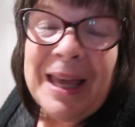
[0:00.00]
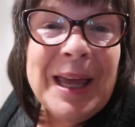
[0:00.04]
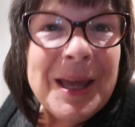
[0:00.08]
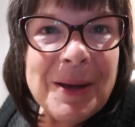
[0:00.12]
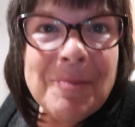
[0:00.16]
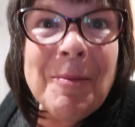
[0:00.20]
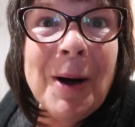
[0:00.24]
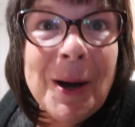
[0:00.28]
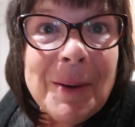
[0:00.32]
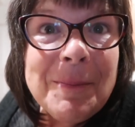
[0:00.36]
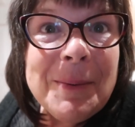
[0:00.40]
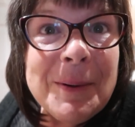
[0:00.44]

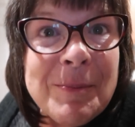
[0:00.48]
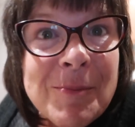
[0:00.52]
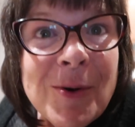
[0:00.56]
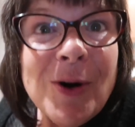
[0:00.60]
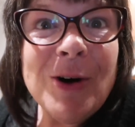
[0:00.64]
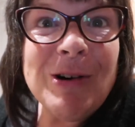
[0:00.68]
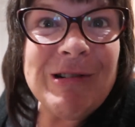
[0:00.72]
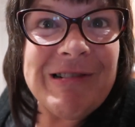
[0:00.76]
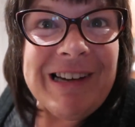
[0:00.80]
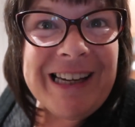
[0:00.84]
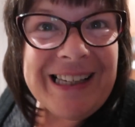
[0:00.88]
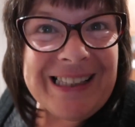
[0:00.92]
It might be
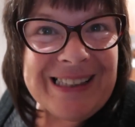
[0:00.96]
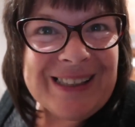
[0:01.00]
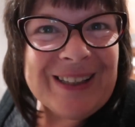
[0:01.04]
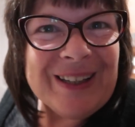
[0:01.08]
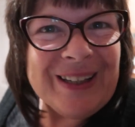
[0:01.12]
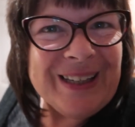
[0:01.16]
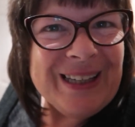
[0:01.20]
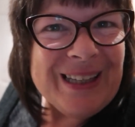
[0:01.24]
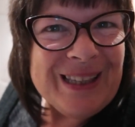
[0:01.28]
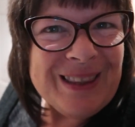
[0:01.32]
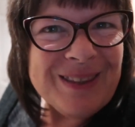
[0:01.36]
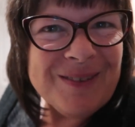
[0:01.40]
more
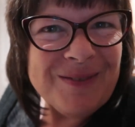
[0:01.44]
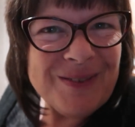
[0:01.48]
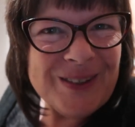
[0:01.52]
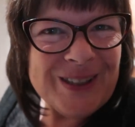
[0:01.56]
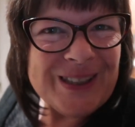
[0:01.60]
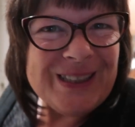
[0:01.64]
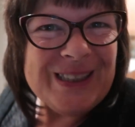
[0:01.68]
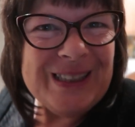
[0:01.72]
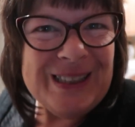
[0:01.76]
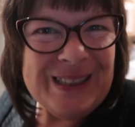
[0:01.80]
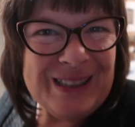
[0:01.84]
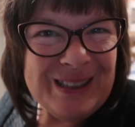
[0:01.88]
exciting than
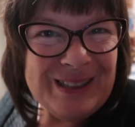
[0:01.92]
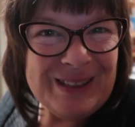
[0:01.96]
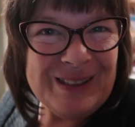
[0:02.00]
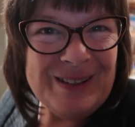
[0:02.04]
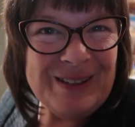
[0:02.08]
watching